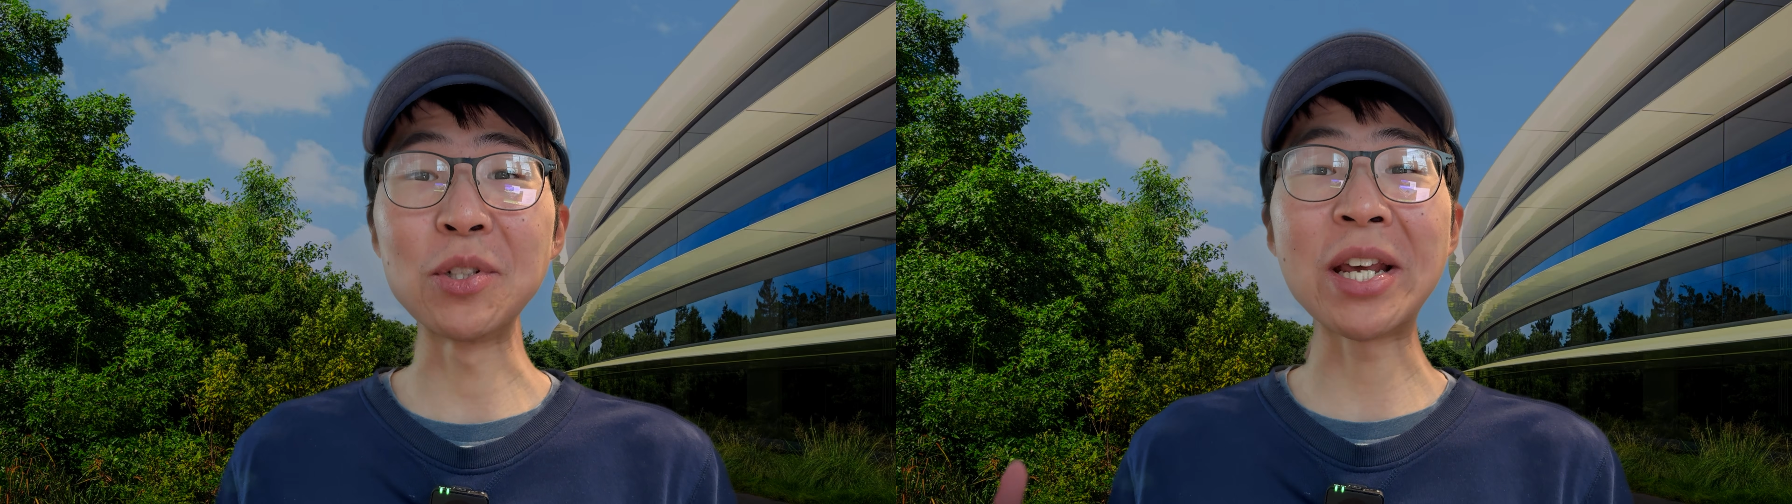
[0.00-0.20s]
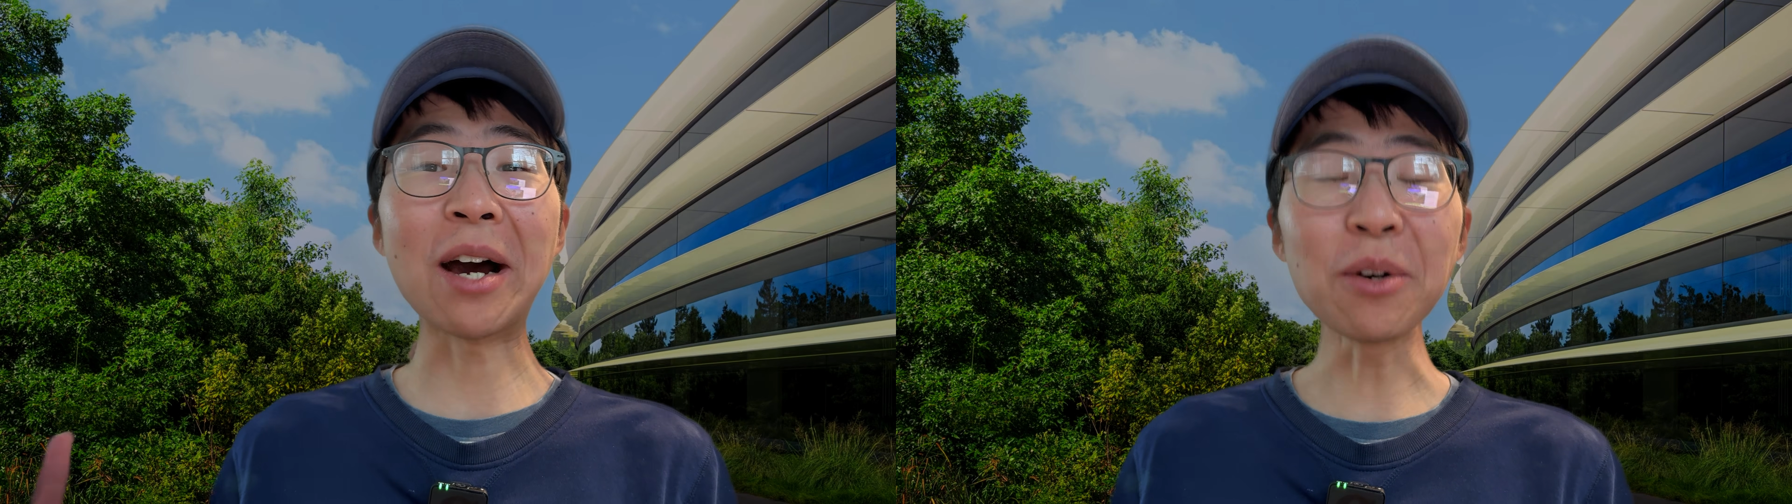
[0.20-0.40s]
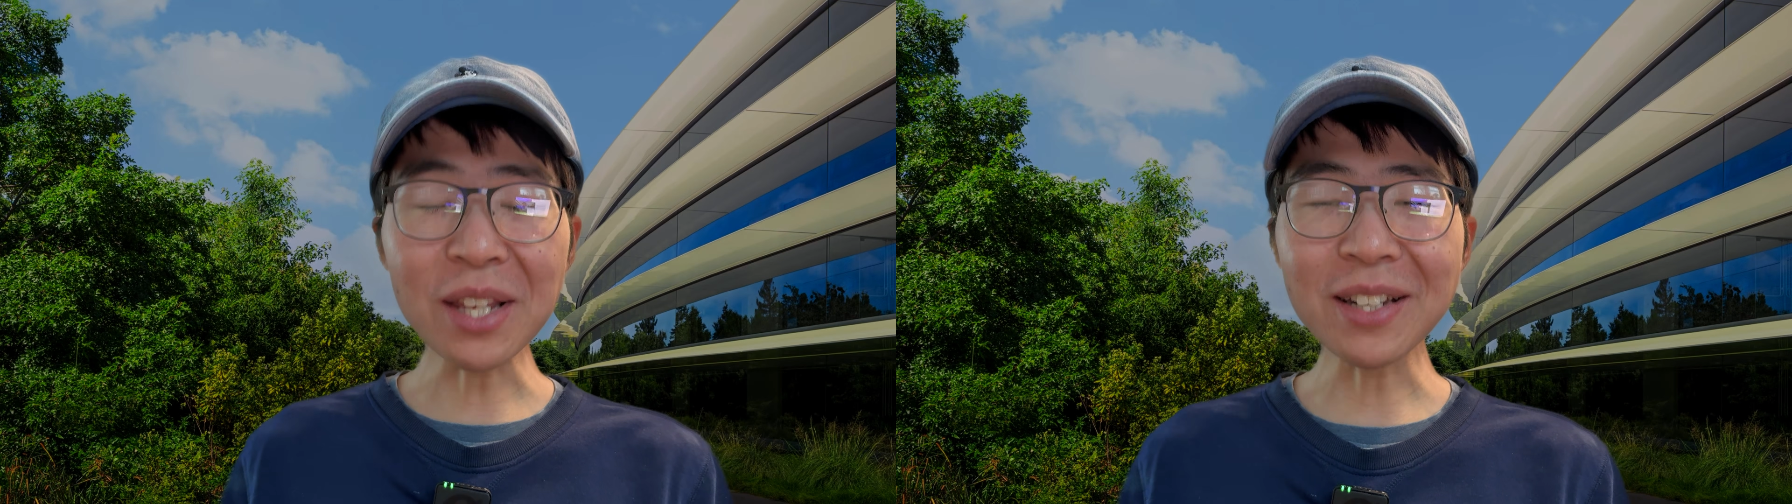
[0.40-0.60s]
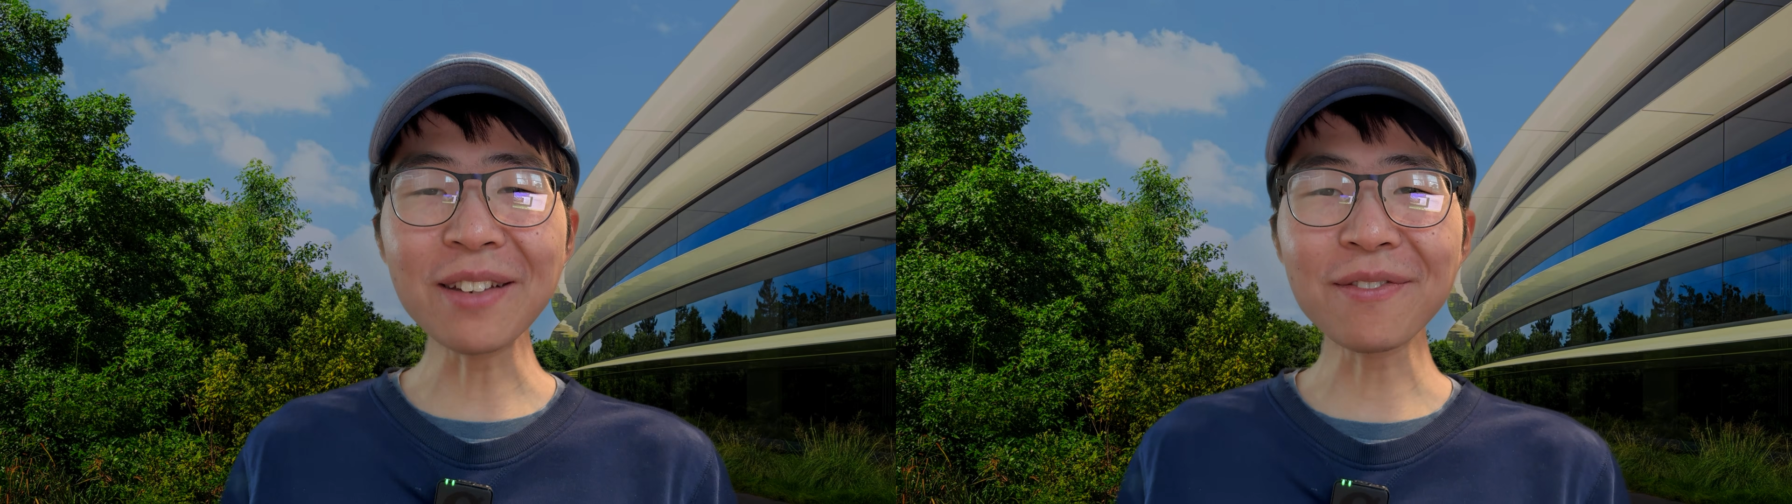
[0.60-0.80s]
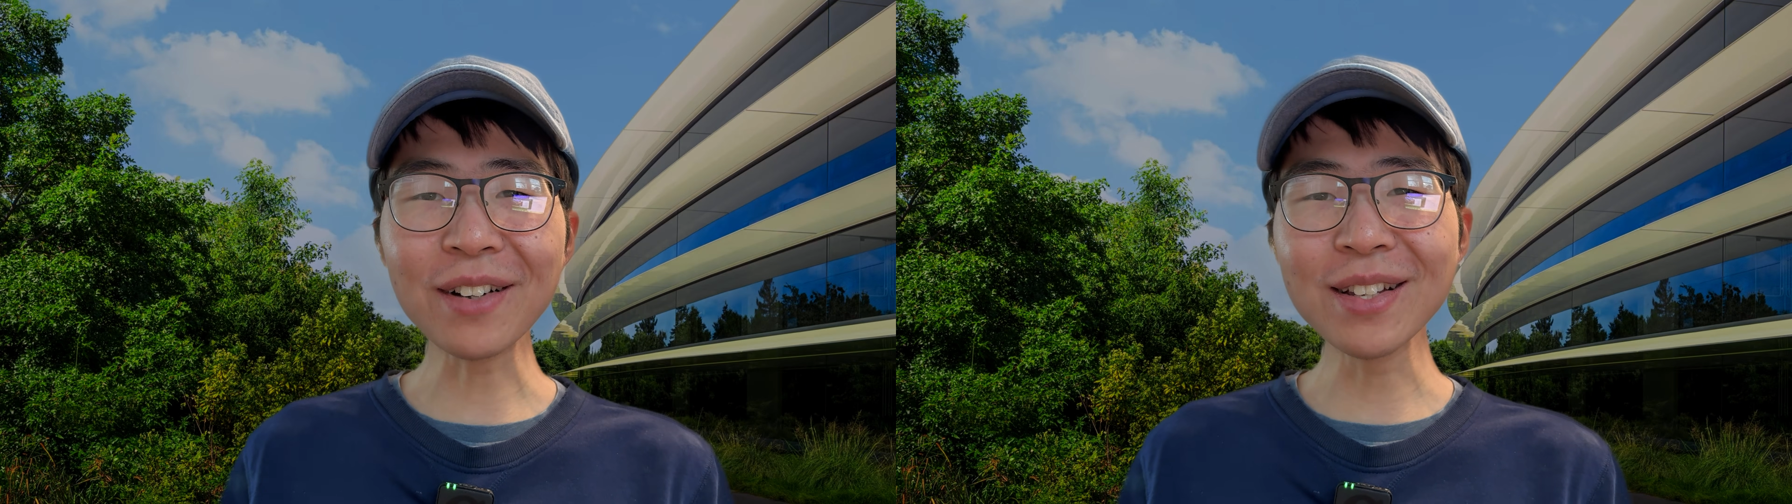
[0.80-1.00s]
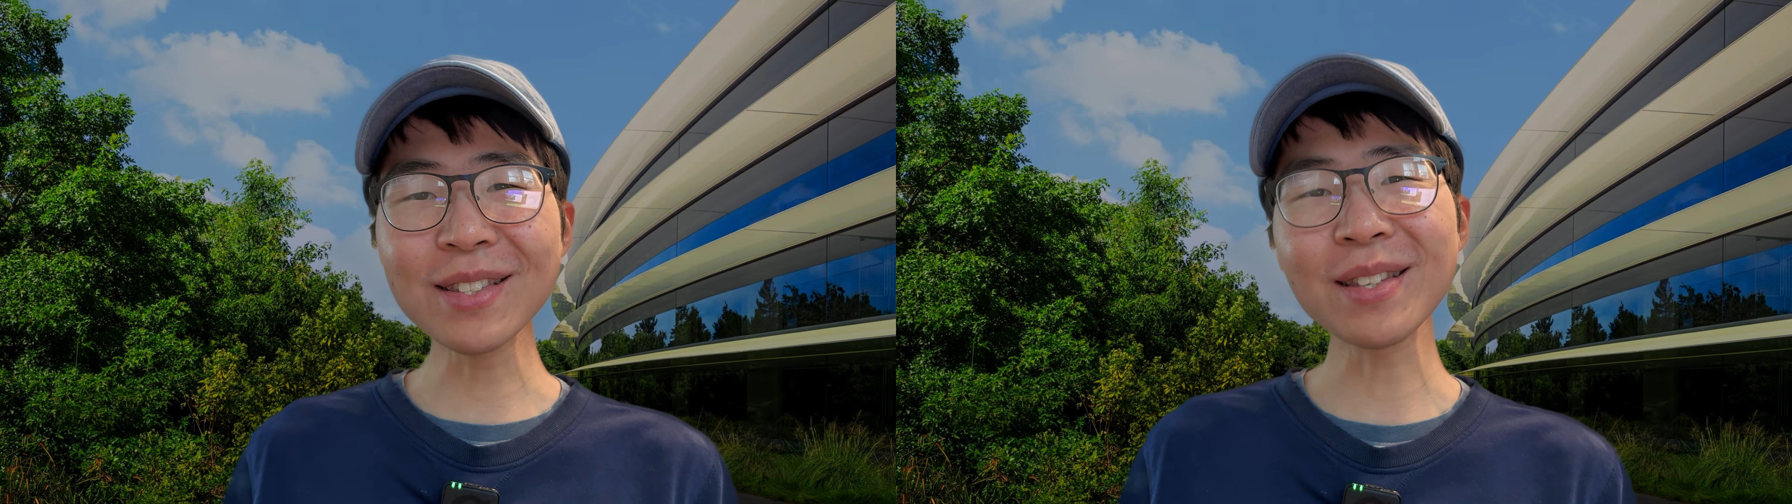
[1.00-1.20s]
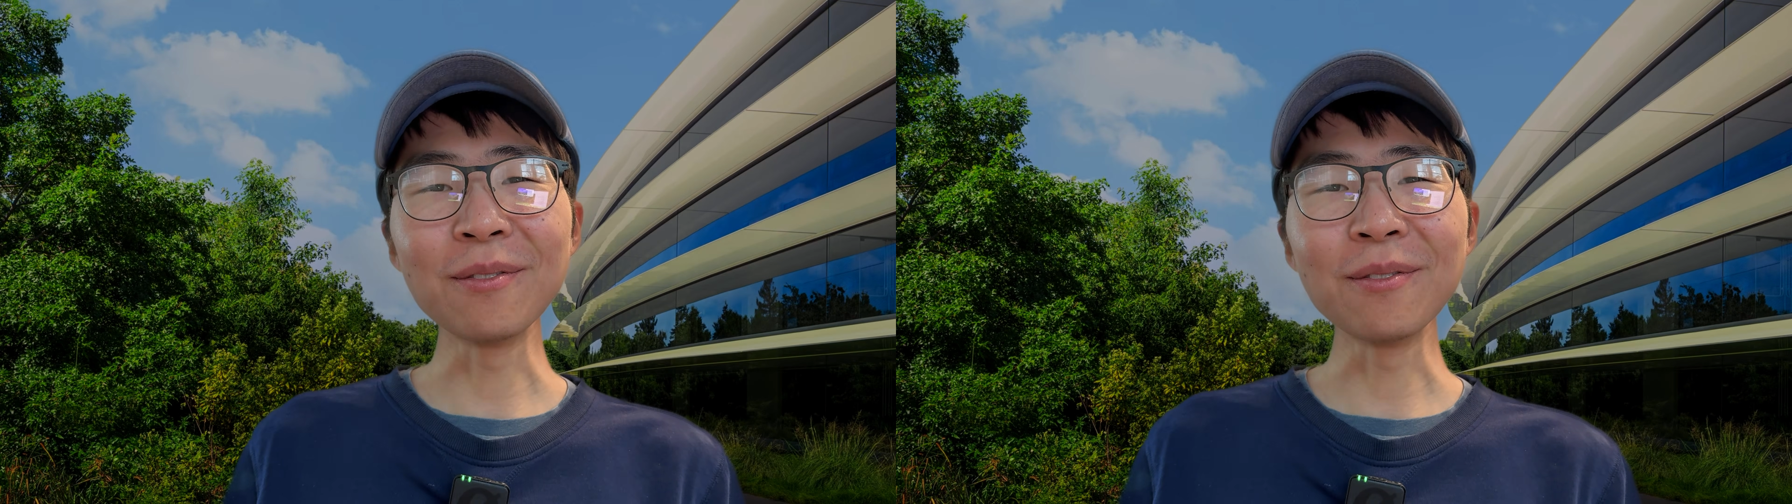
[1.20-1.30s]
tell the difference